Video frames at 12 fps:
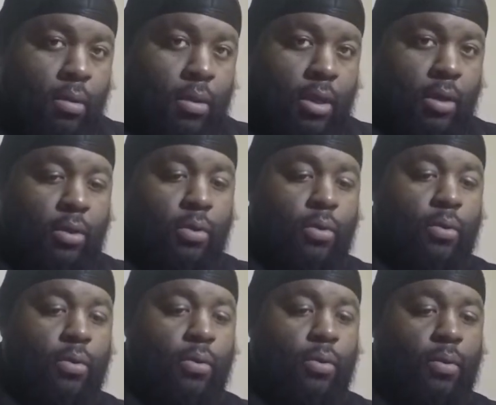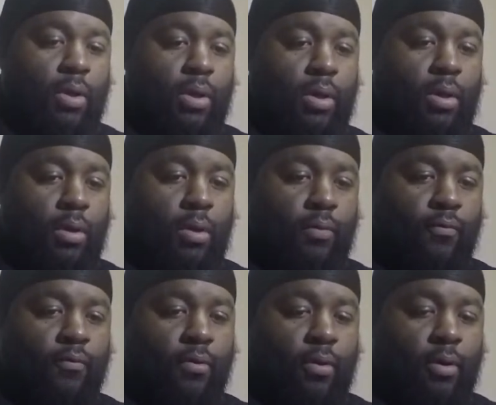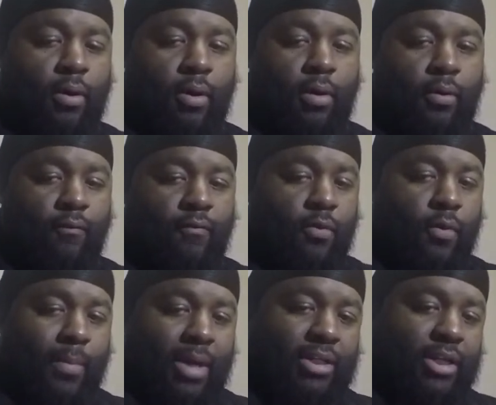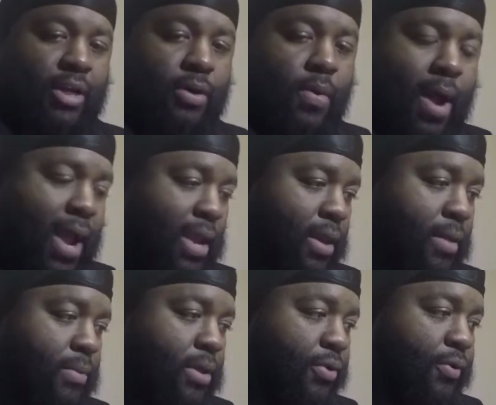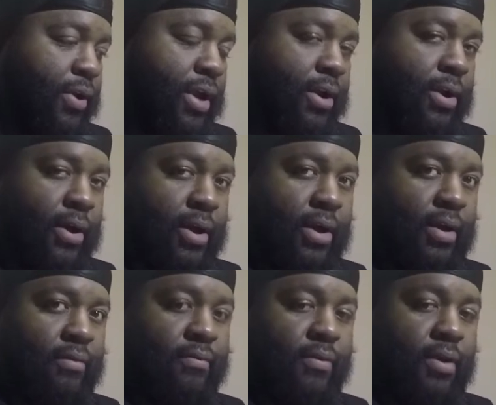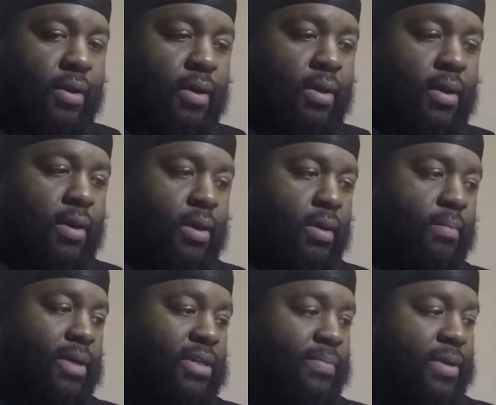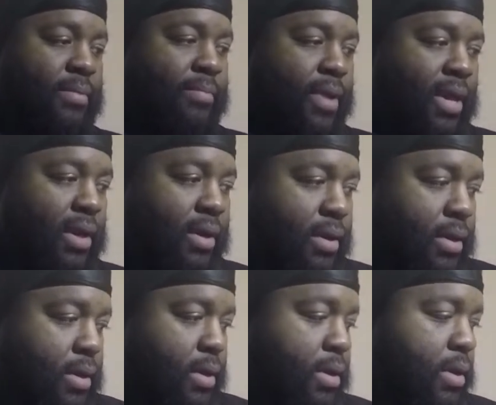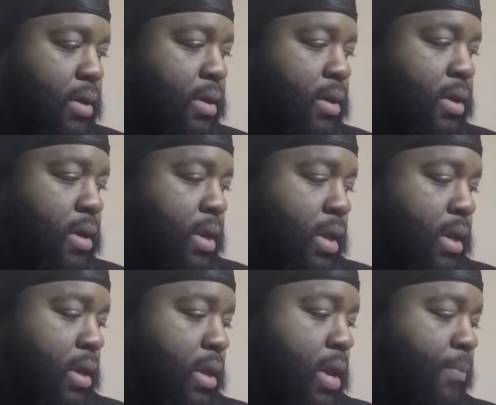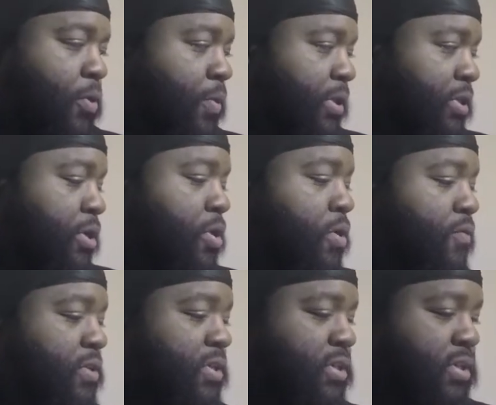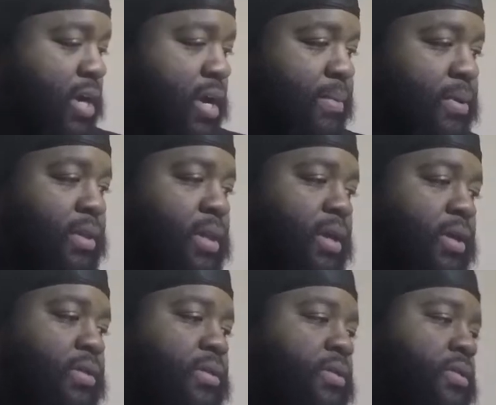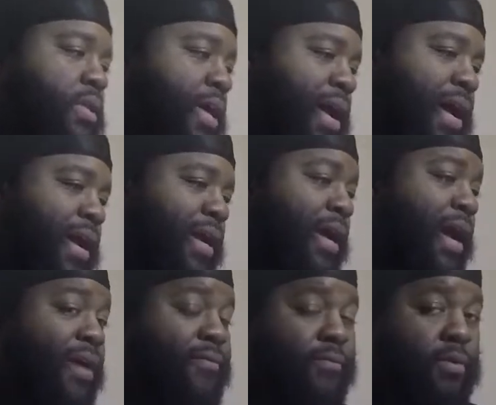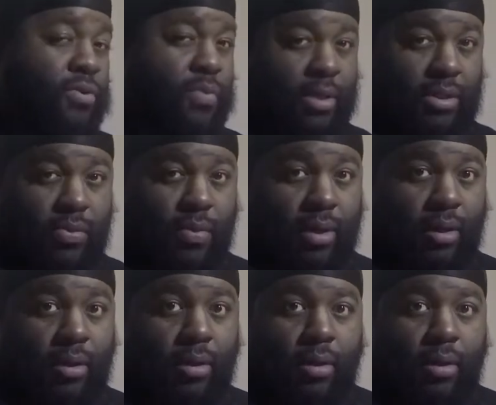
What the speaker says: Thank you for viewing my channel. I am the creator of It Must Be a Bait, and I'm going to go over just a couple of things that I got for 2020